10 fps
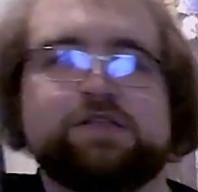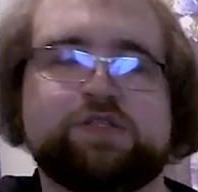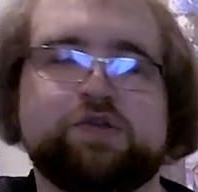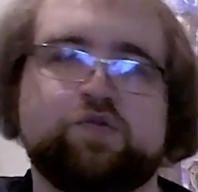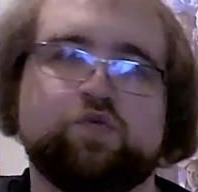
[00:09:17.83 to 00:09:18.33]

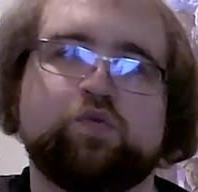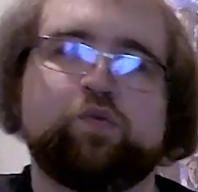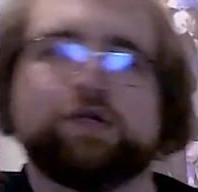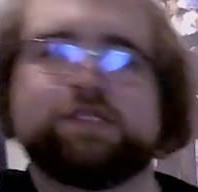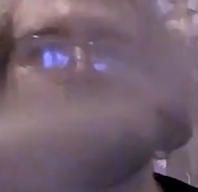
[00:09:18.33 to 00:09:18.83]
to
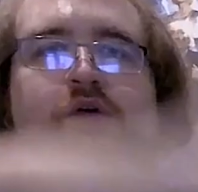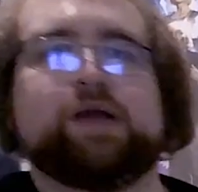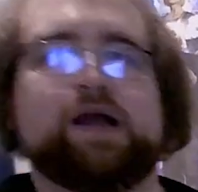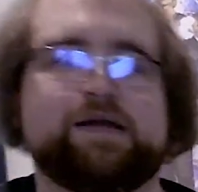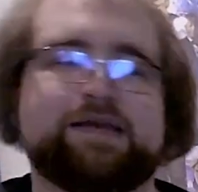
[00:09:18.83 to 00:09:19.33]
what's
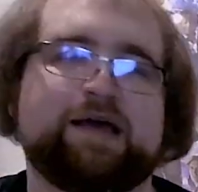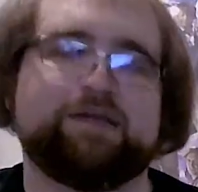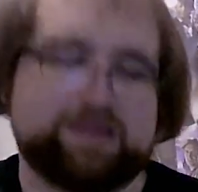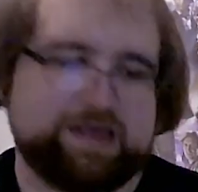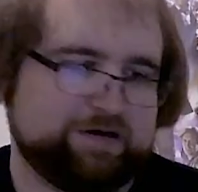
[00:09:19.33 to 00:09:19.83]
going on
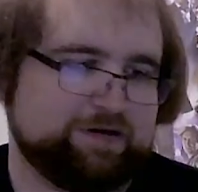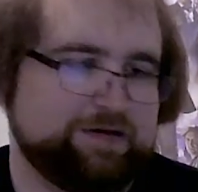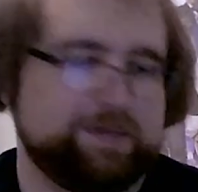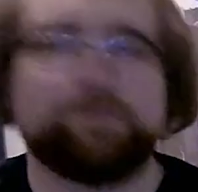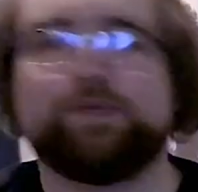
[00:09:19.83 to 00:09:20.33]
down there.
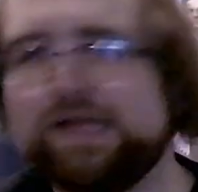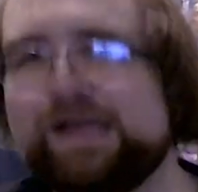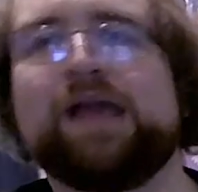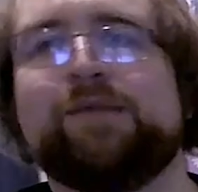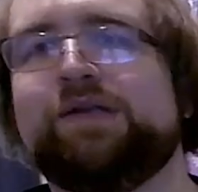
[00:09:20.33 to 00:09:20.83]
But you
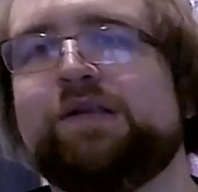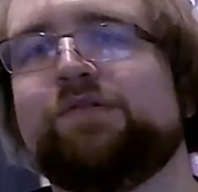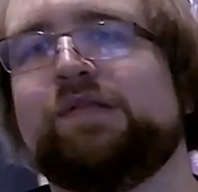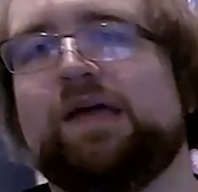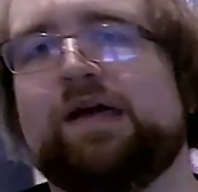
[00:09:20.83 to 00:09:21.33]
can't be
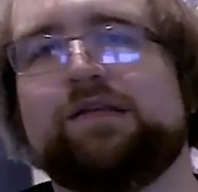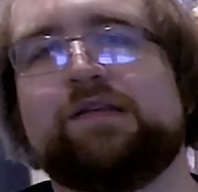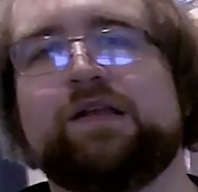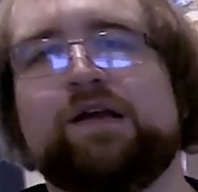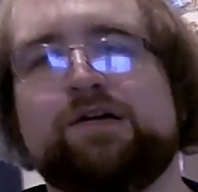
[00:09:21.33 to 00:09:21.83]
doing that,
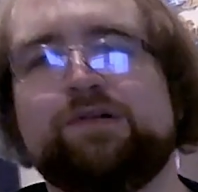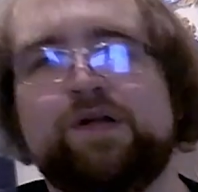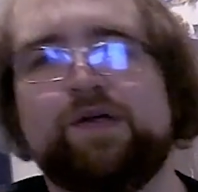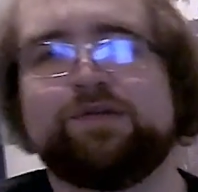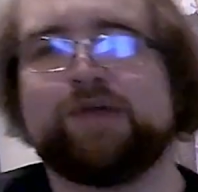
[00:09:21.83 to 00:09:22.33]
you know?
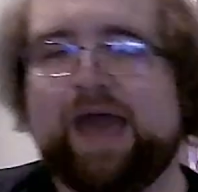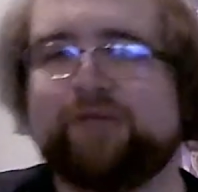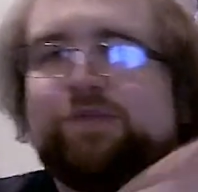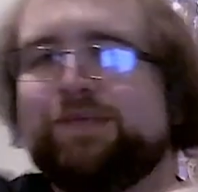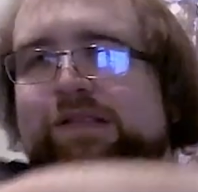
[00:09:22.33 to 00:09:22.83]
You
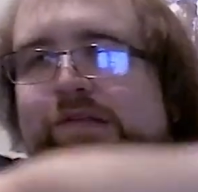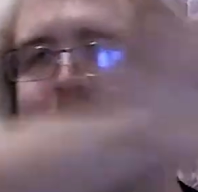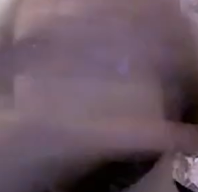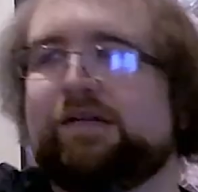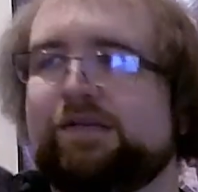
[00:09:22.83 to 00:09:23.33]
have to be
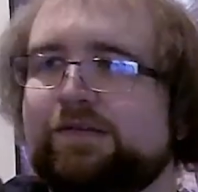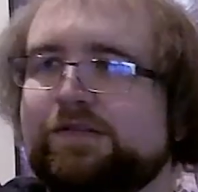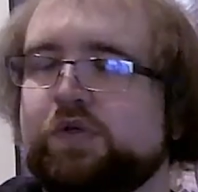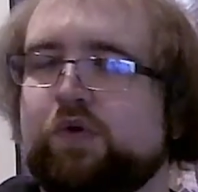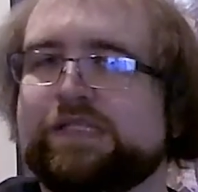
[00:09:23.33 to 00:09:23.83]
looking
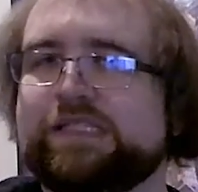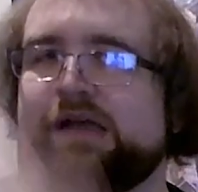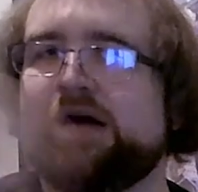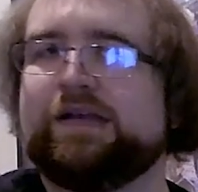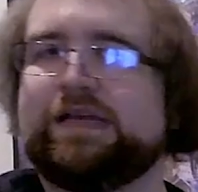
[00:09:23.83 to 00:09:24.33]
towards
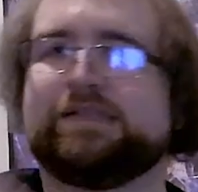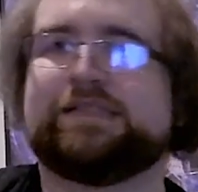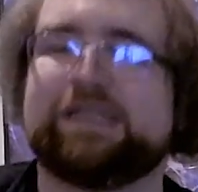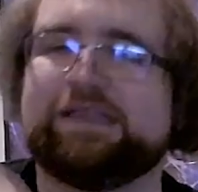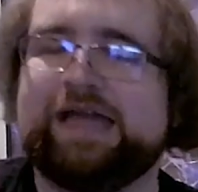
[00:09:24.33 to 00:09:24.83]
the audience
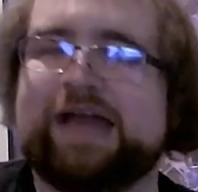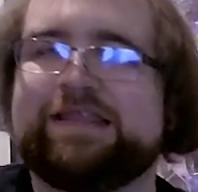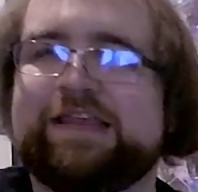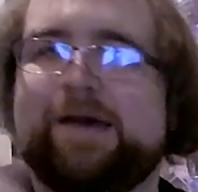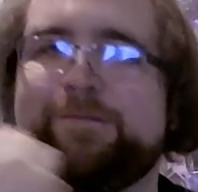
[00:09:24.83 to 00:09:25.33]
to
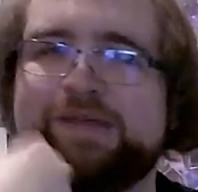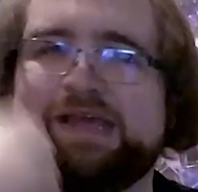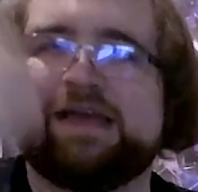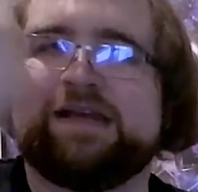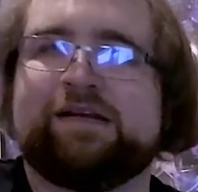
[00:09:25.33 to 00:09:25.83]
let them
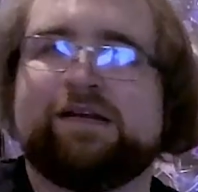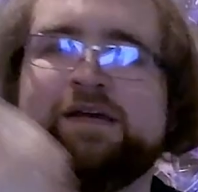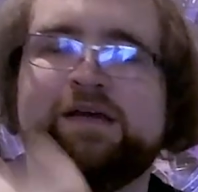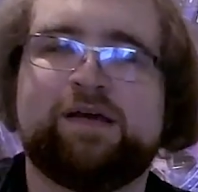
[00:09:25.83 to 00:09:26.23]
in